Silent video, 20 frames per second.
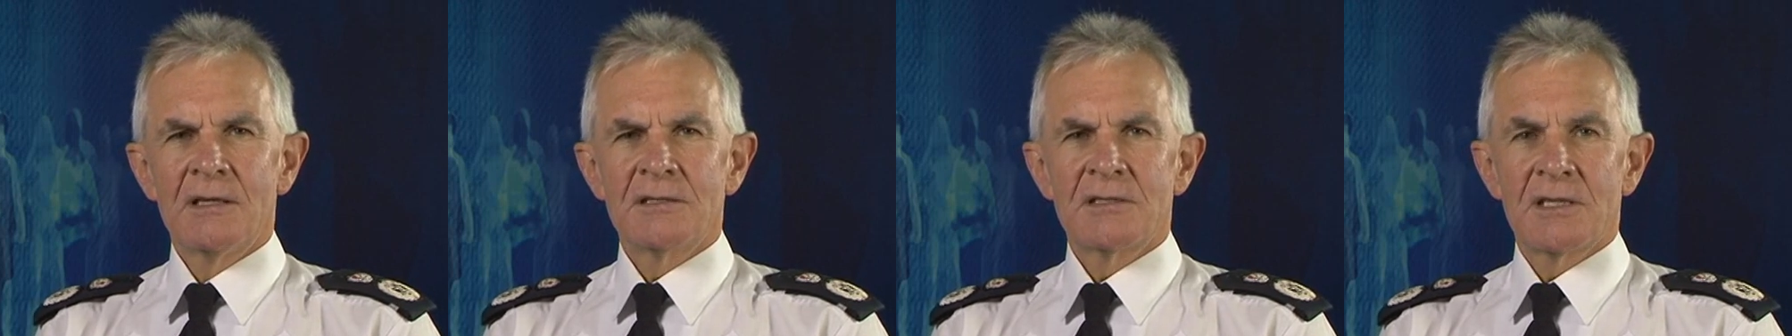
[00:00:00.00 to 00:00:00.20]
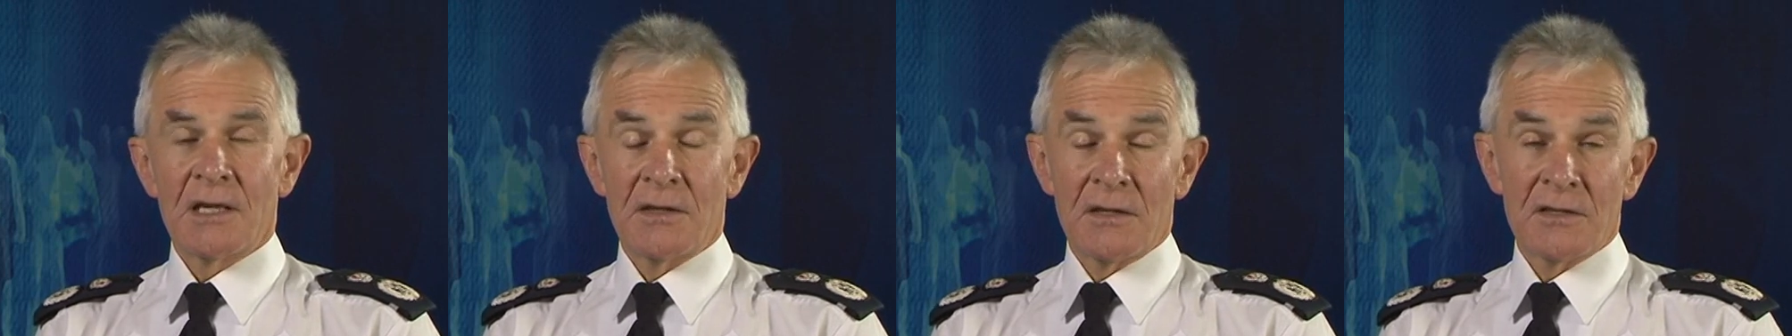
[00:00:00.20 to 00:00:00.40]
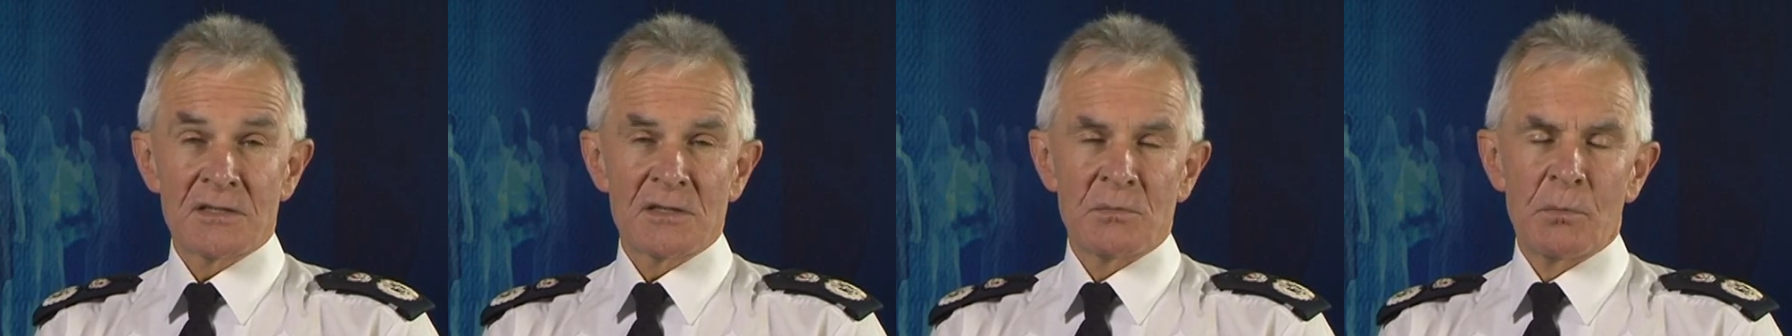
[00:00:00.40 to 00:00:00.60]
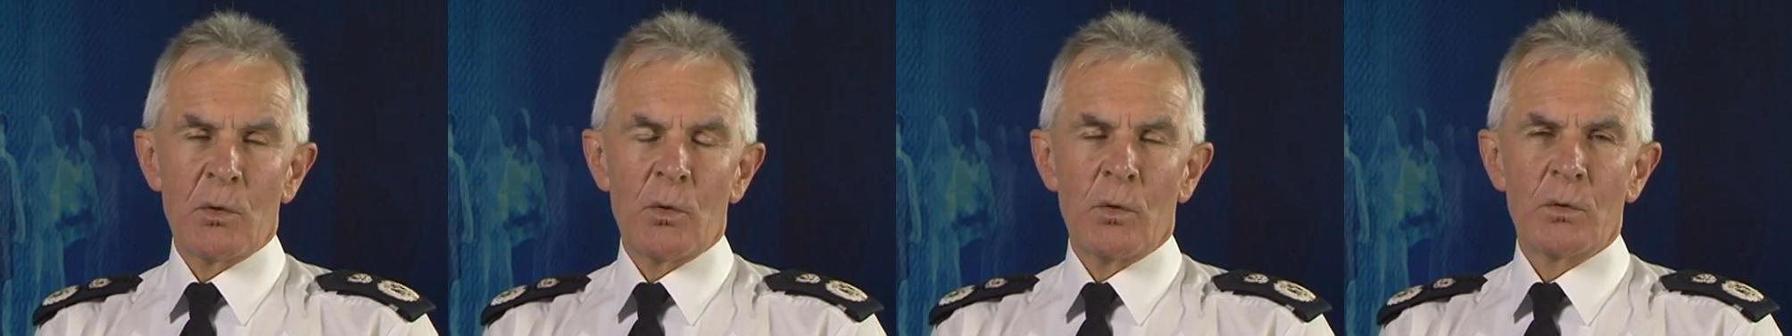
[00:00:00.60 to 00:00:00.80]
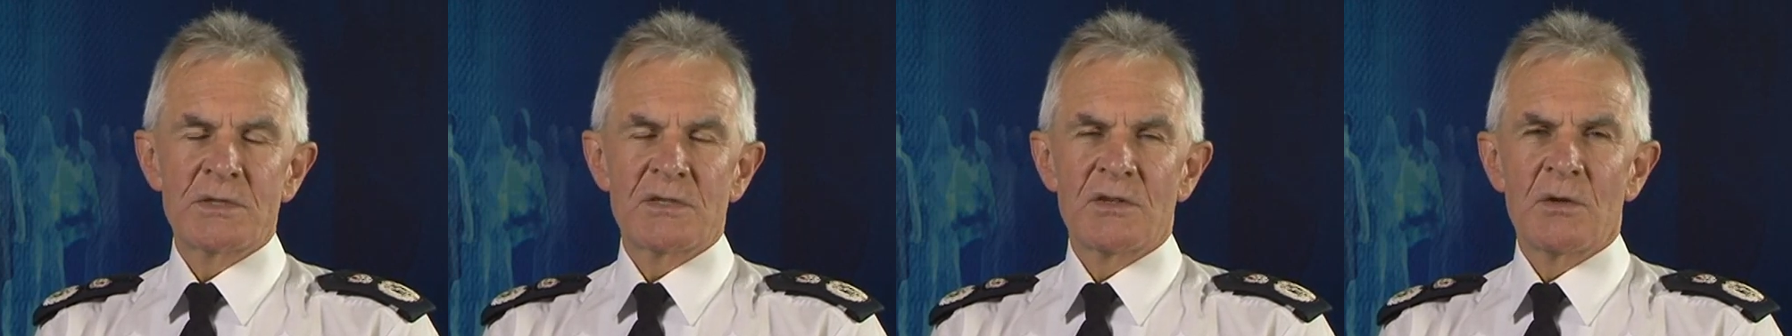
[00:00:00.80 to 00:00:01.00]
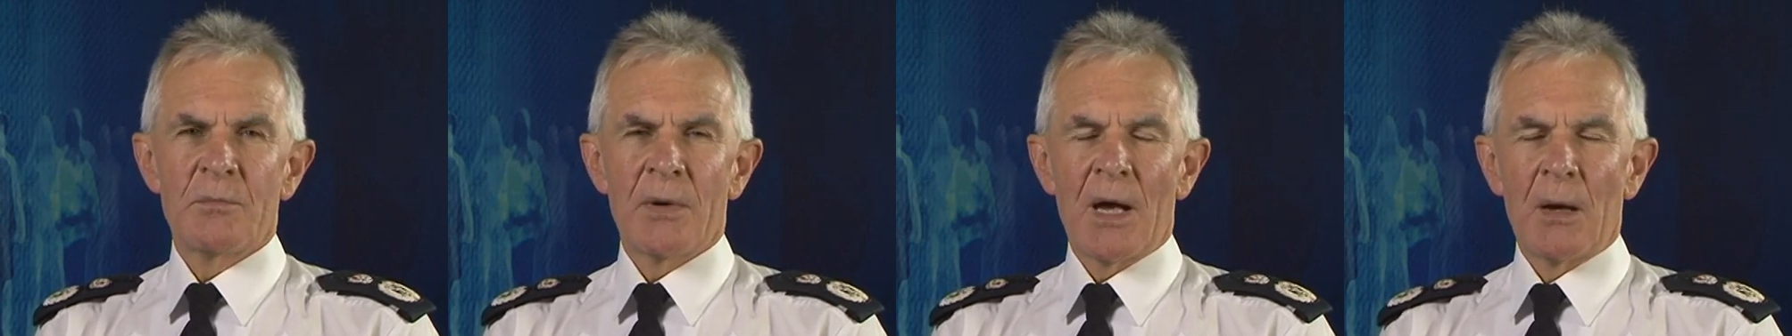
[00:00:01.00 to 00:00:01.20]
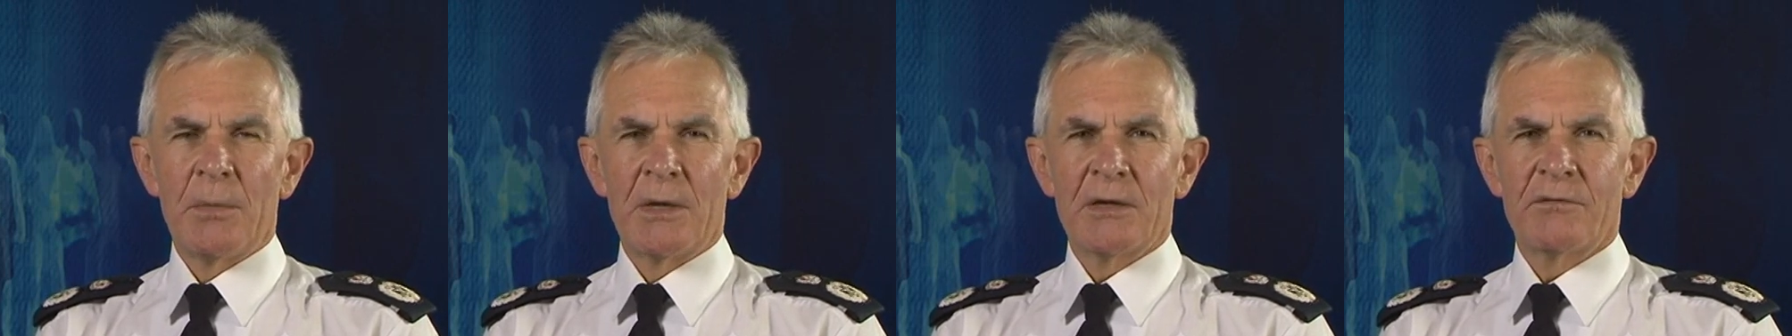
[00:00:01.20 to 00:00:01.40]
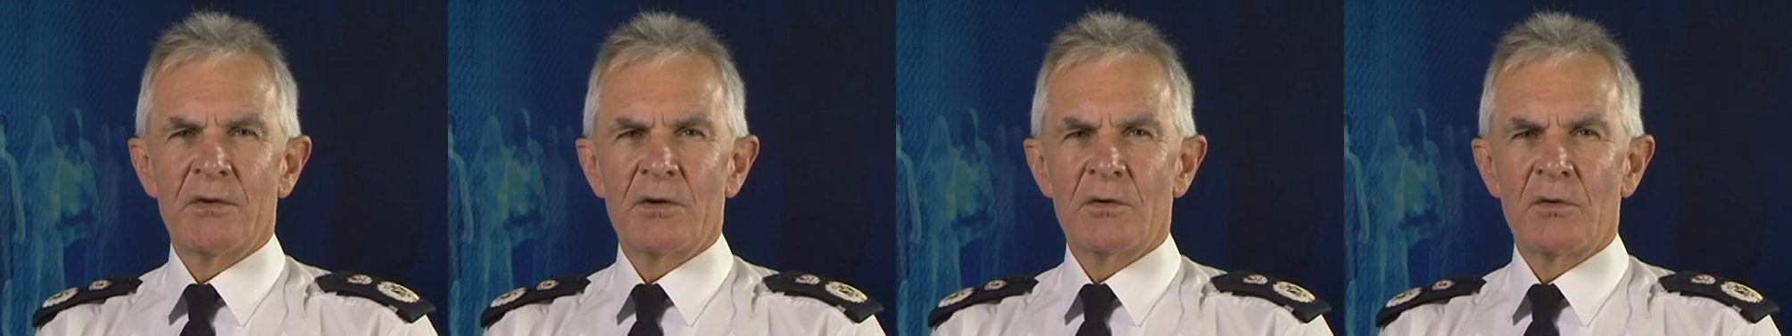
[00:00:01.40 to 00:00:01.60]
take the support of the
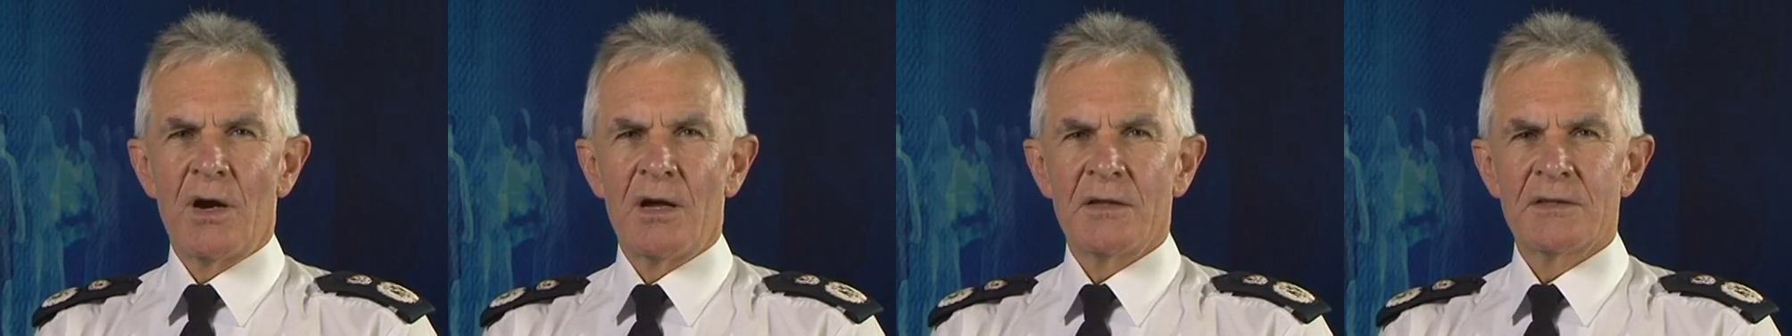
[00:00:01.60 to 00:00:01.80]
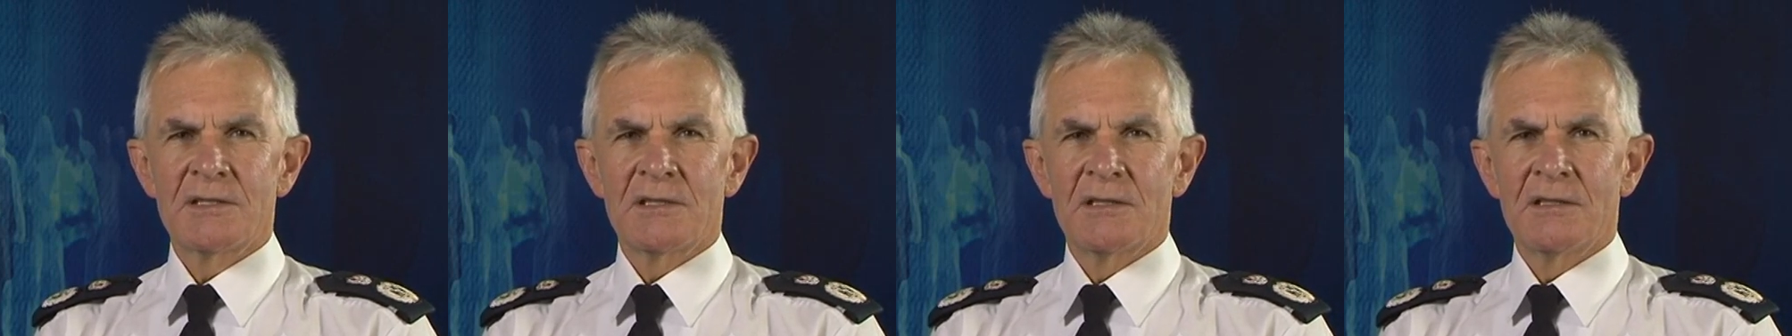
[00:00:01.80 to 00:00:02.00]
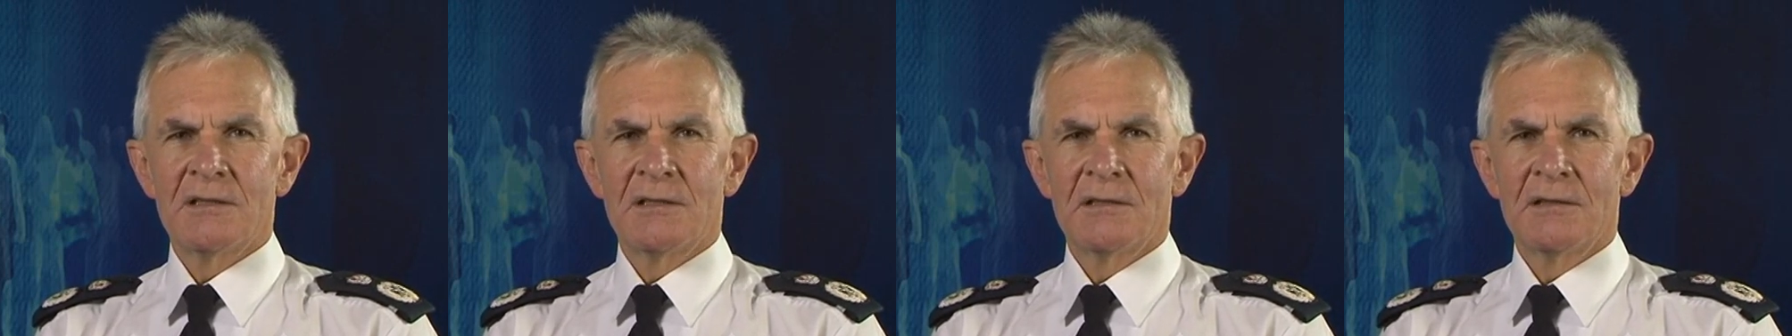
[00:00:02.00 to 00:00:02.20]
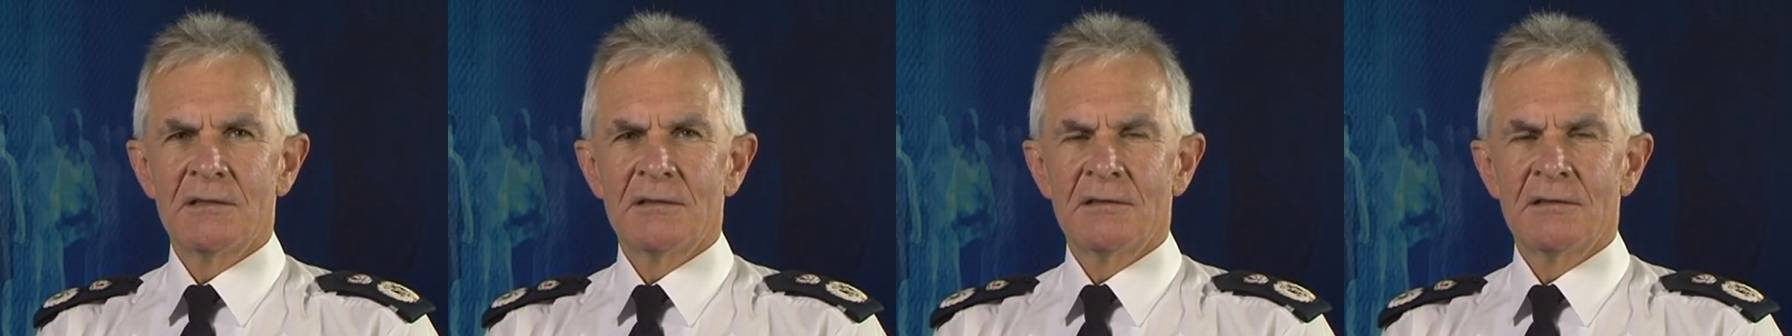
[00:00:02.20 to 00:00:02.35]
public for granted.